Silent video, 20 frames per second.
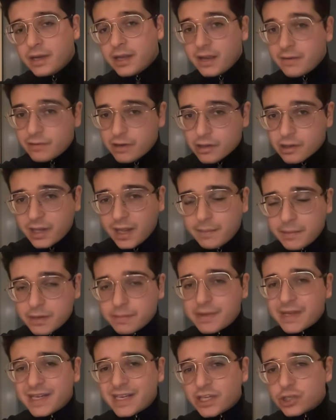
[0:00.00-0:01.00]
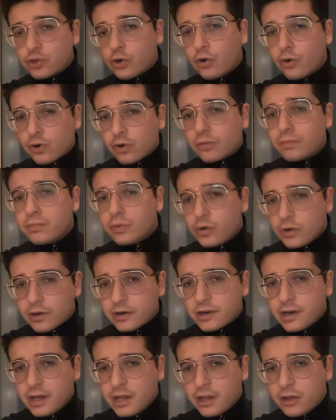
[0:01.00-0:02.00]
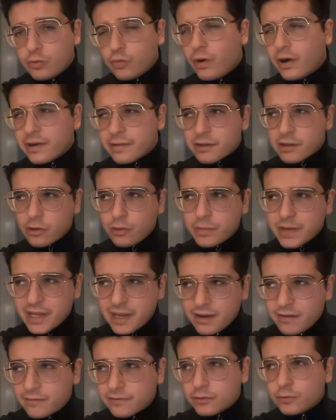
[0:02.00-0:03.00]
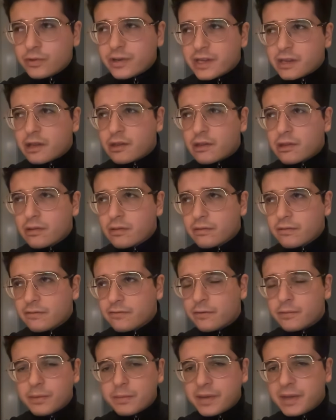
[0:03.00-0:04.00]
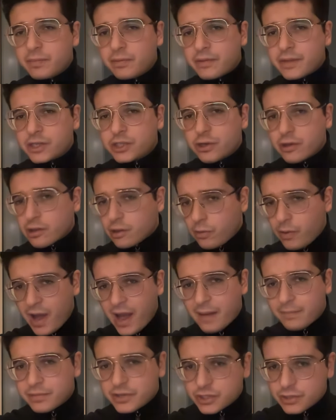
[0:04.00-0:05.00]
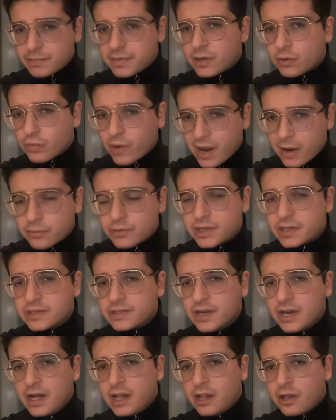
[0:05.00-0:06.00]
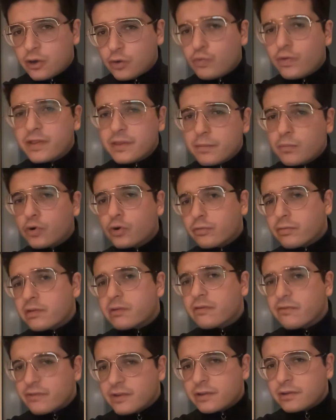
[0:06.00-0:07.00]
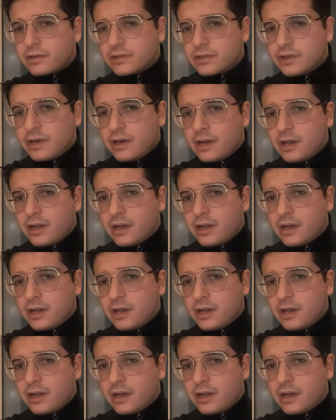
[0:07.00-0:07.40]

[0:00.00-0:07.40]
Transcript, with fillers: If it is claiming to be an eternal book, why are there so many influences from the people that just so happened to be around it when the book was revealed?